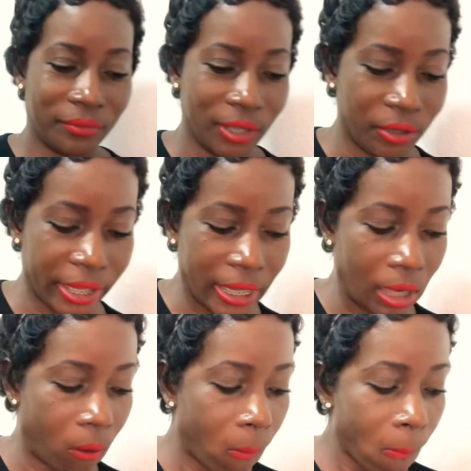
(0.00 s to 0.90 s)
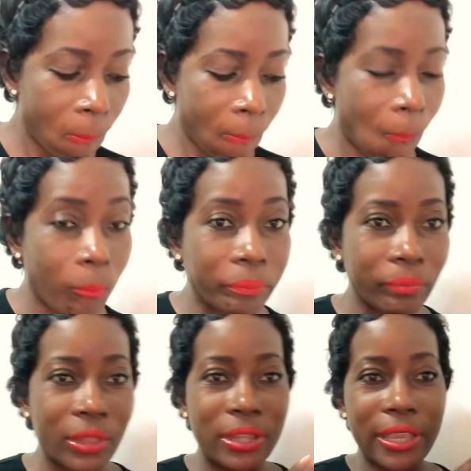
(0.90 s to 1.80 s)
Okay.
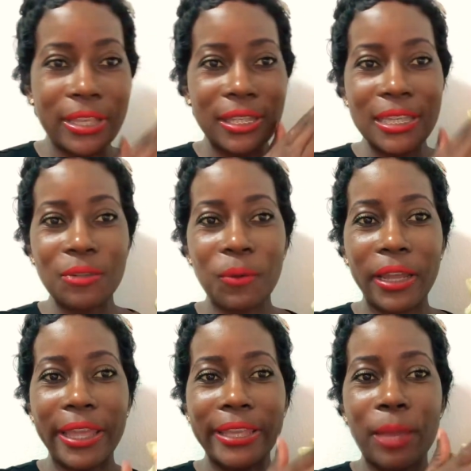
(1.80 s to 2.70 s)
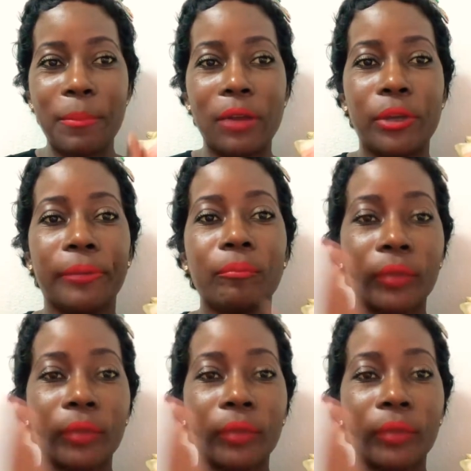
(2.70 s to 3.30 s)
This is what I came back with.